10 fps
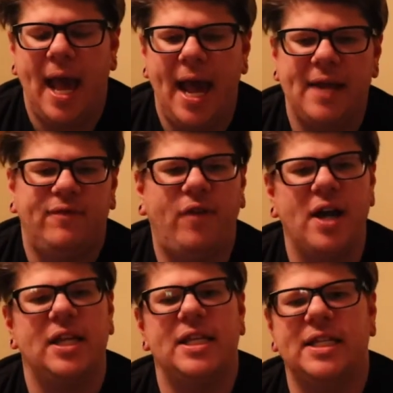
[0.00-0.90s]
And
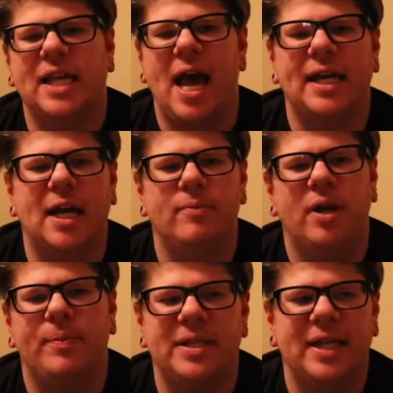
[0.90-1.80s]
finally, this guy comes
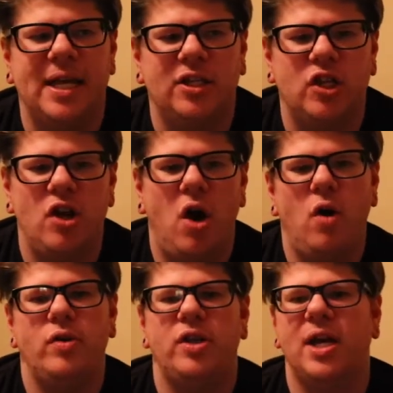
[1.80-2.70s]
up and says, you
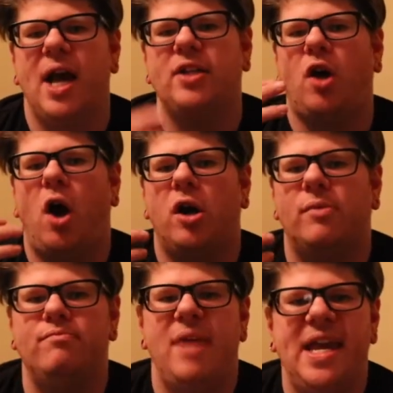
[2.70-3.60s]
know, you guys are
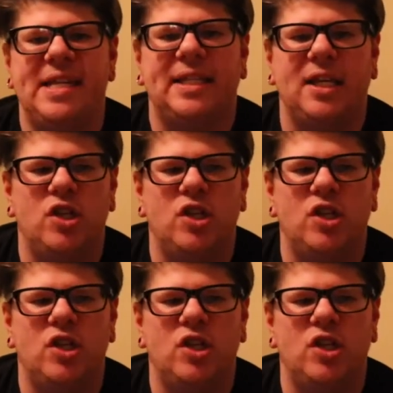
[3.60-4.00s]
amazing.